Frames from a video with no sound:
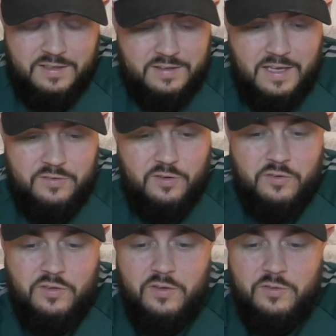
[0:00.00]
That
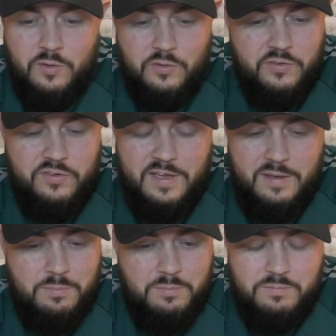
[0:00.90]
just does not
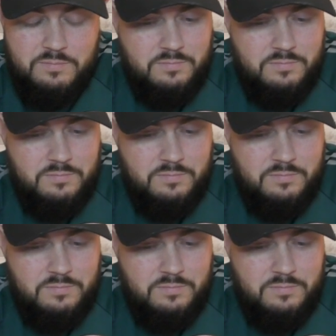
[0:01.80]
seem